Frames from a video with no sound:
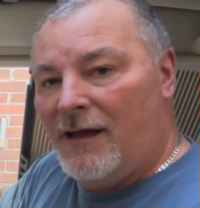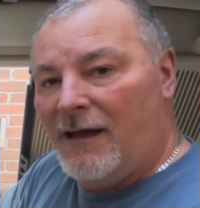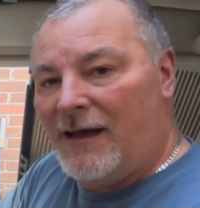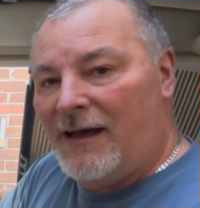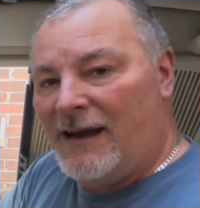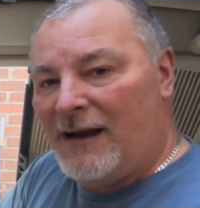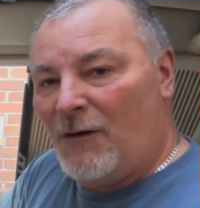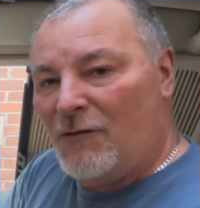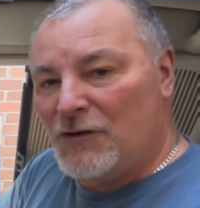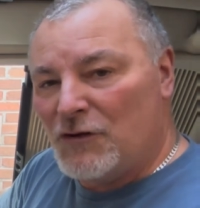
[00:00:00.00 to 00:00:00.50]

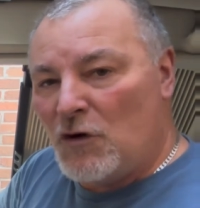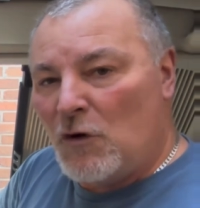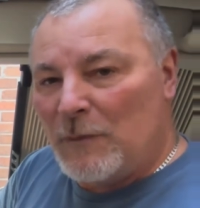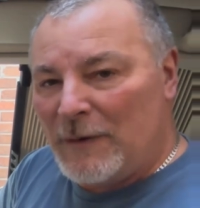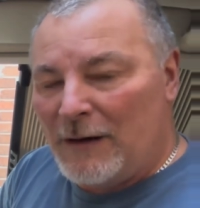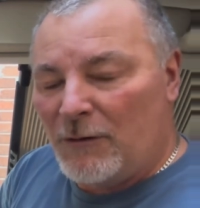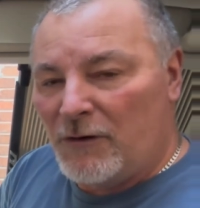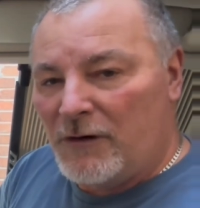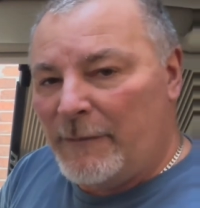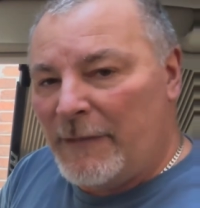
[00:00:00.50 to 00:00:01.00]
and I was hoping
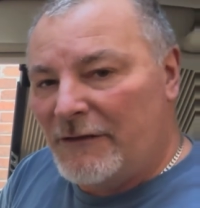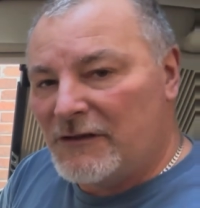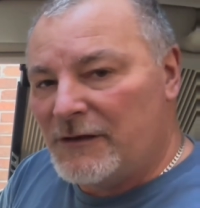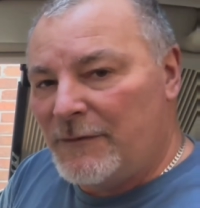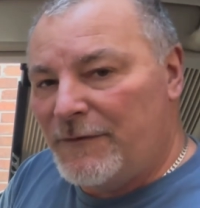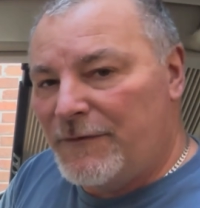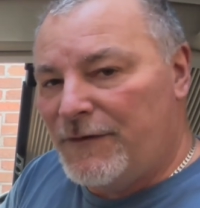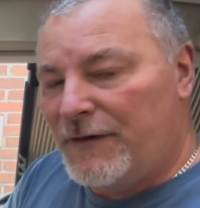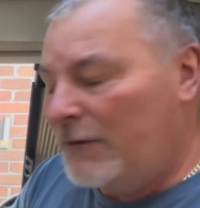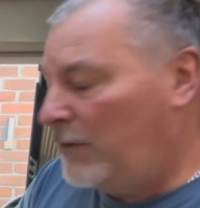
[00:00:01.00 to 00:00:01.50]
I'm going to be able to
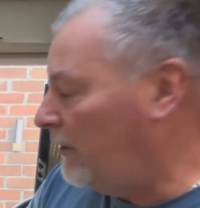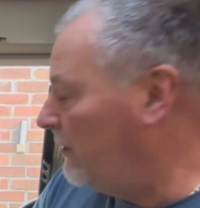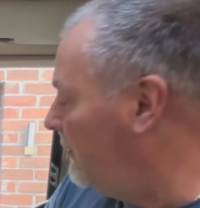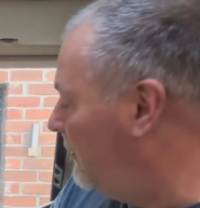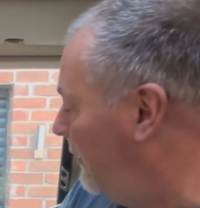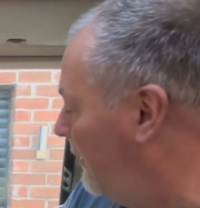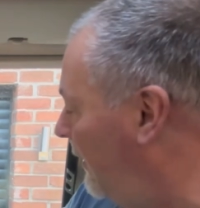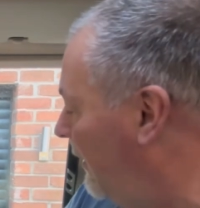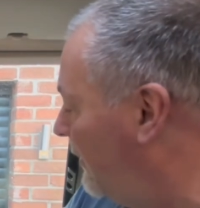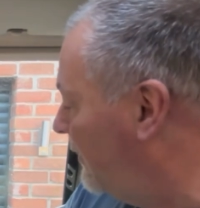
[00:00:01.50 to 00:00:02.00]
fit one to
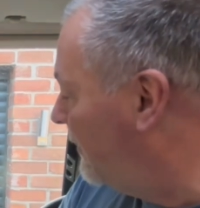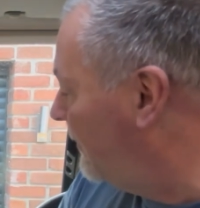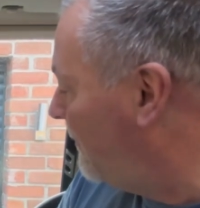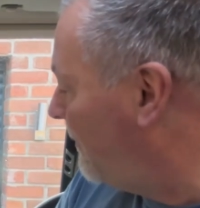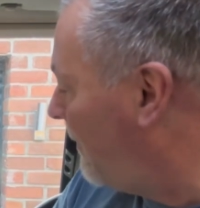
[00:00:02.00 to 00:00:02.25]
this,